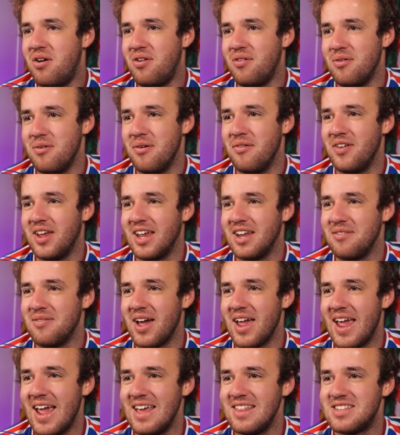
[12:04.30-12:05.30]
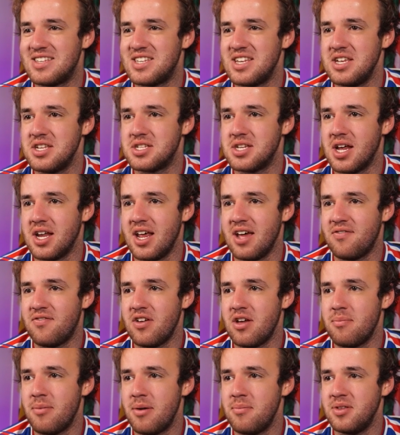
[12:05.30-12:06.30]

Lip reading: Moving into my eighth season on FM,